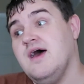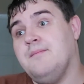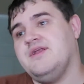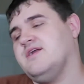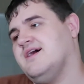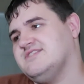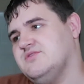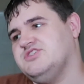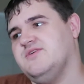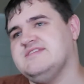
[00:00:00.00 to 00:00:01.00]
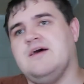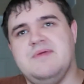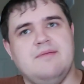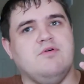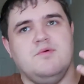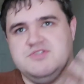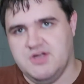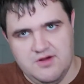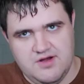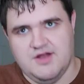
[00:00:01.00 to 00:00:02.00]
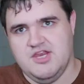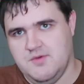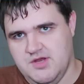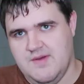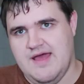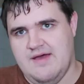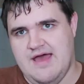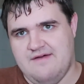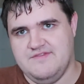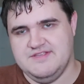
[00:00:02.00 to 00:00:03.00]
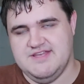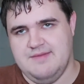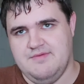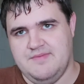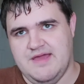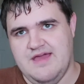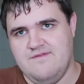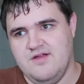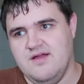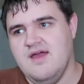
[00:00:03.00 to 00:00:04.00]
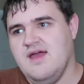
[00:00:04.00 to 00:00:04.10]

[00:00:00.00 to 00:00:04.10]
But it also shows how people will turn on you when you have this type of behavior.